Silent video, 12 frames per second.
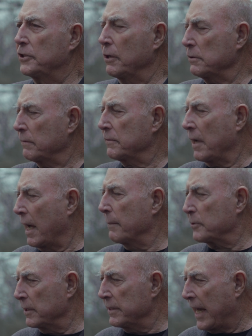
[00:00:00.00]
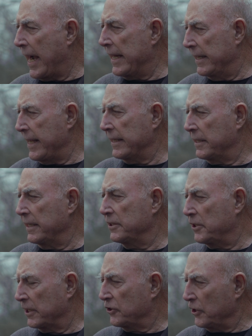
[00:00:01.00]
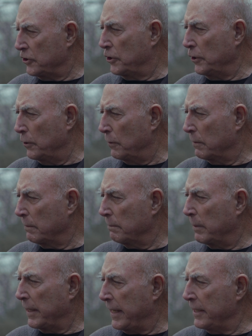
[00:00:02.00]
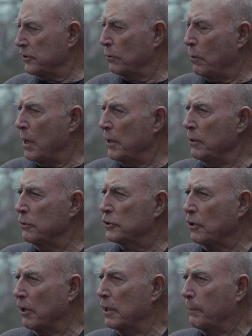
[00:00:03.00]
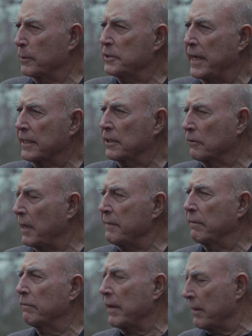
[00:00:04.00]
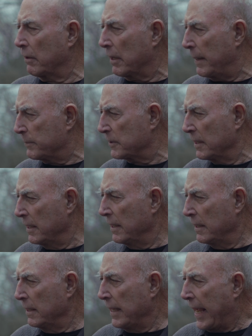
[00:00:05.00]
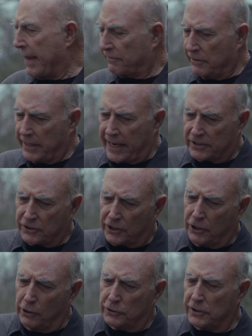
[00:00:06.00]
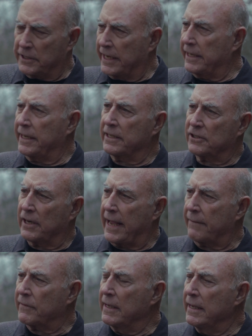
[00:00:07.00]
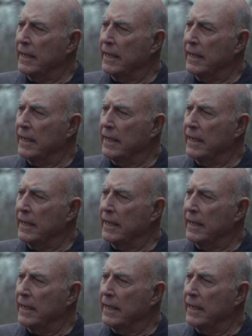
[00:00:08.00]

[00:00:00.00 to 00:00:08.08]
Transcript: Joseph Thompson died in 1862, but he's the one who started to protect the grave of Leatherlips. After the execution, the Indians left,